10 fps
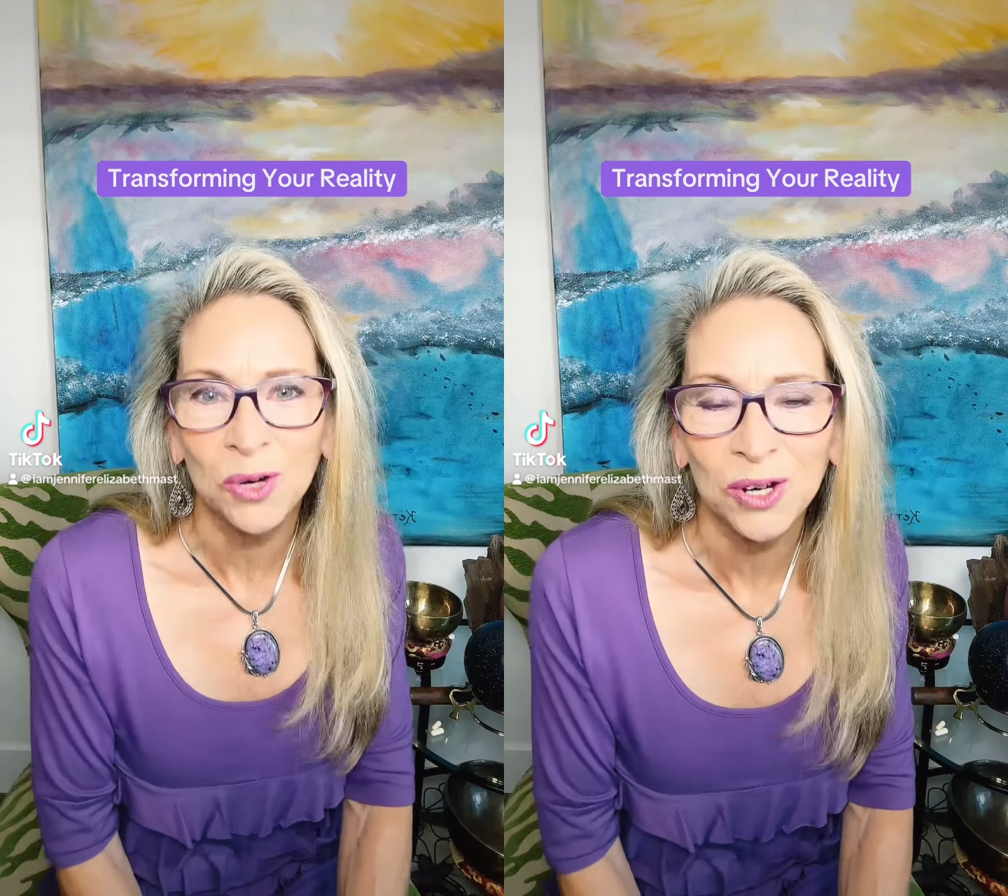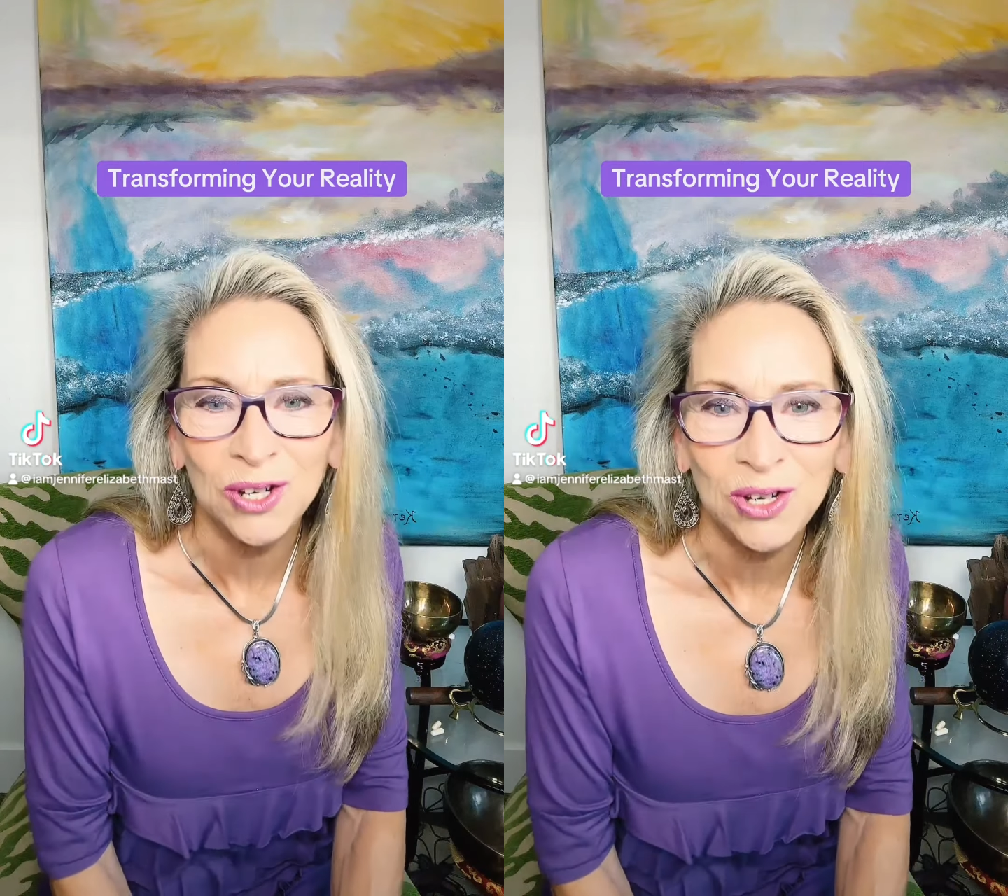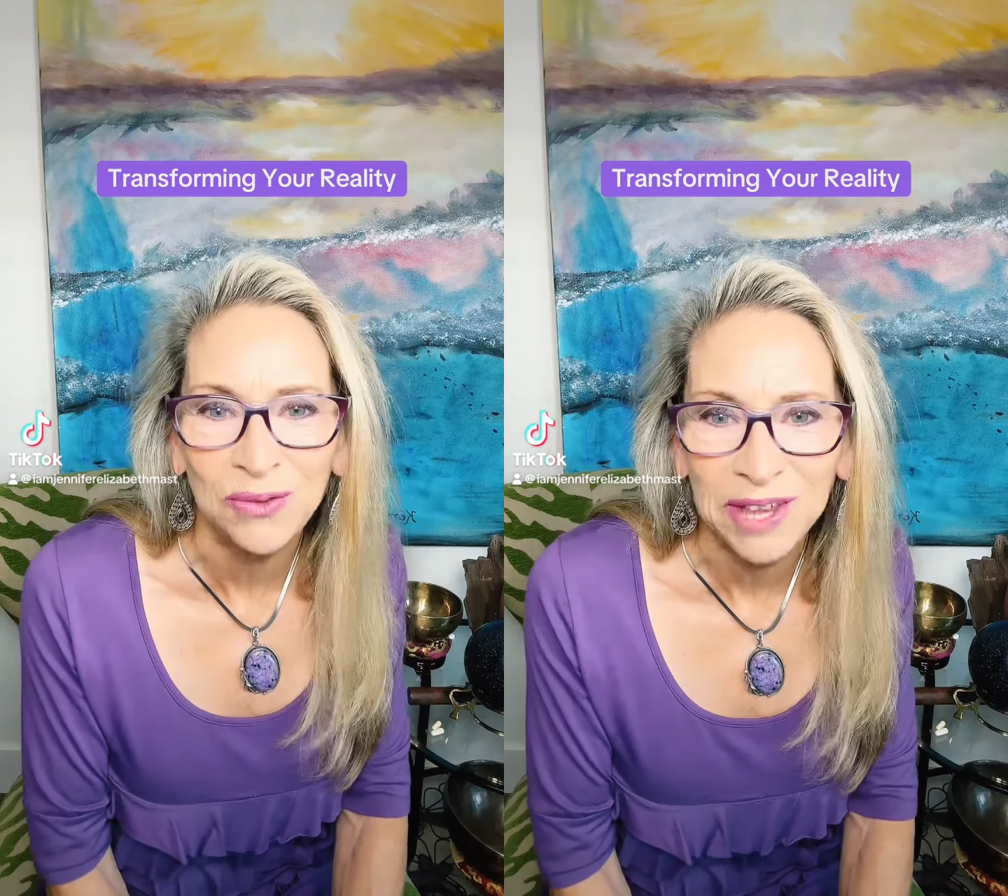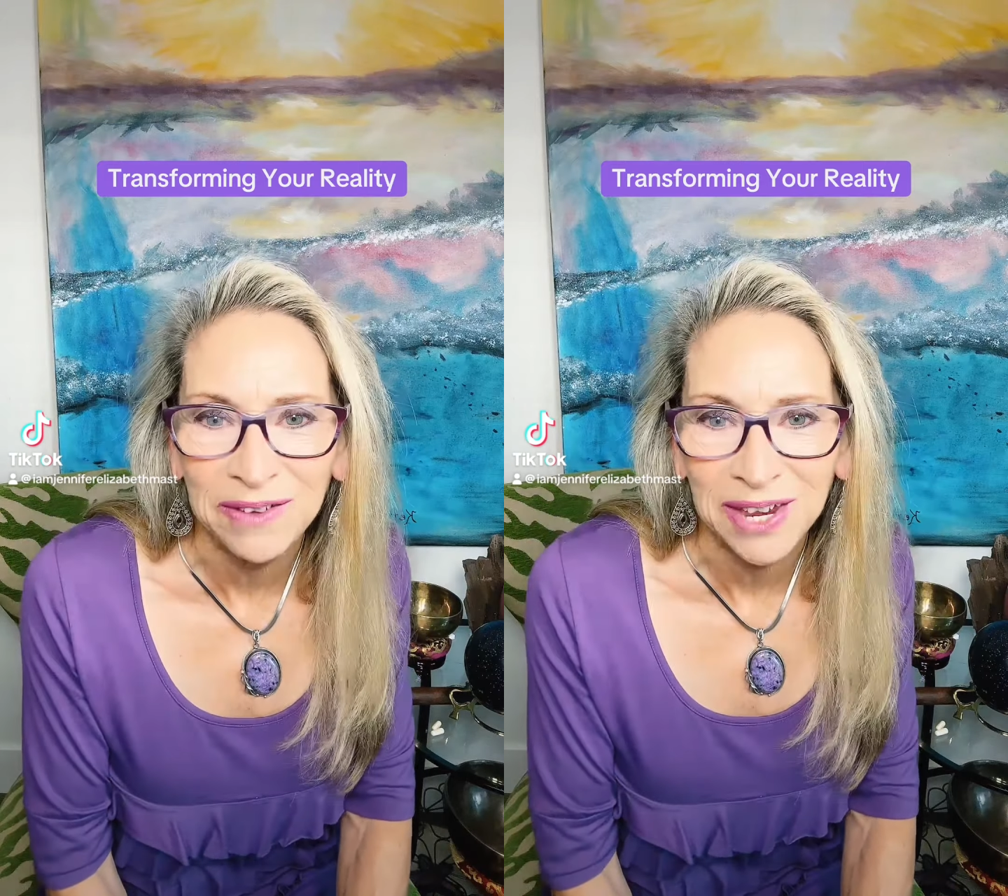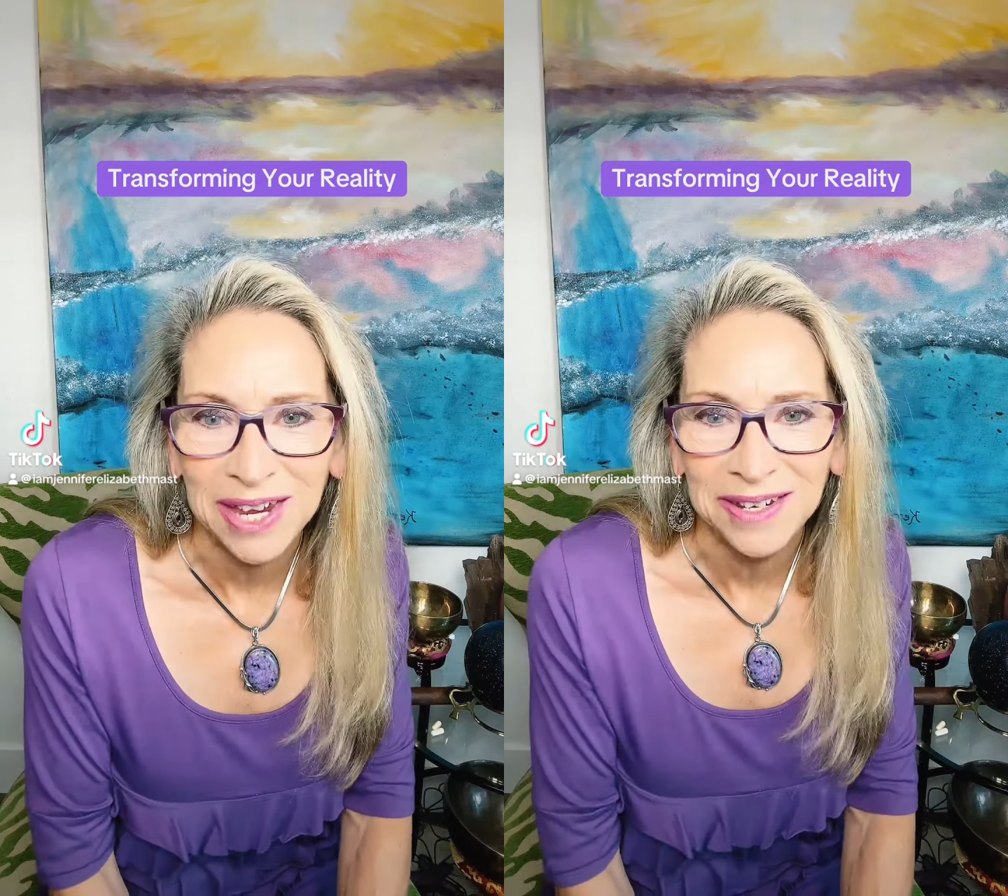world you
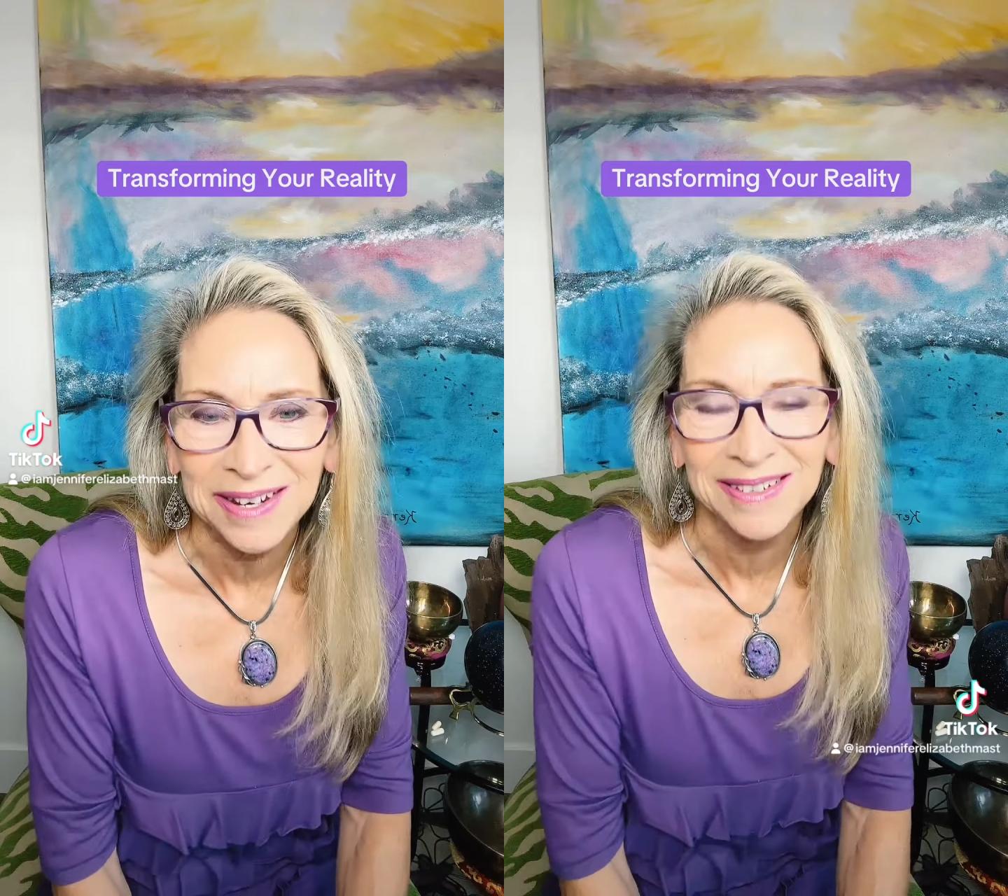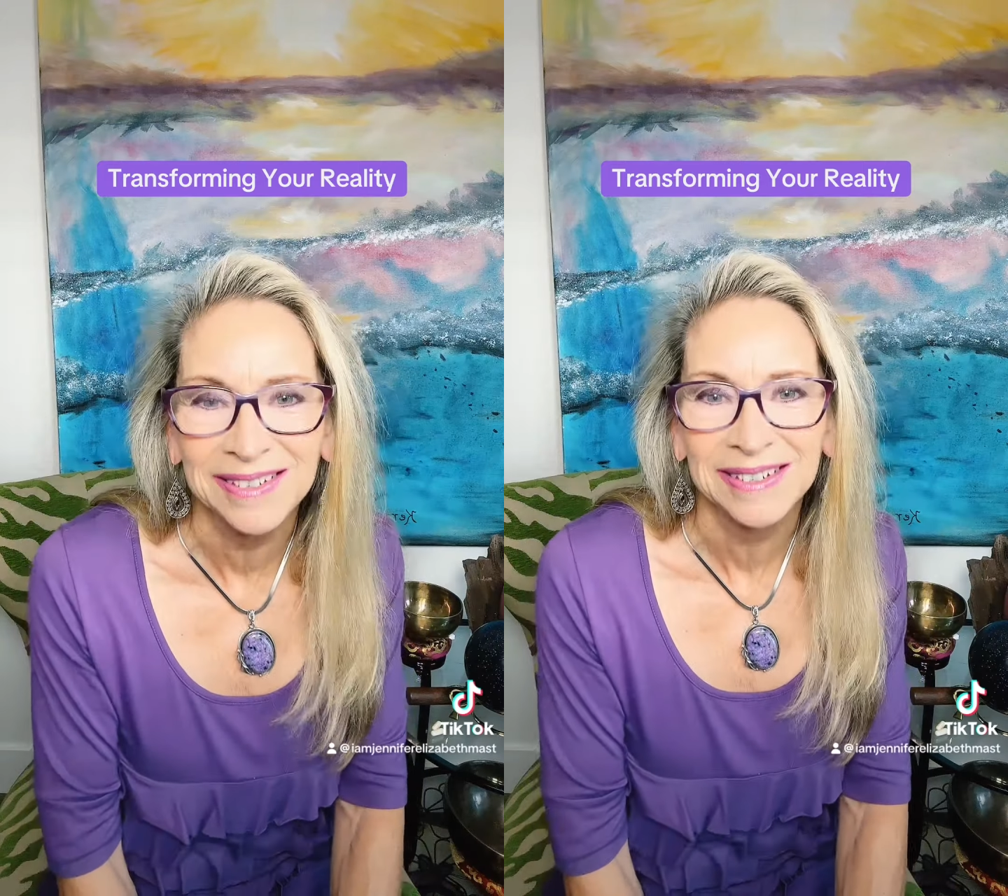live in?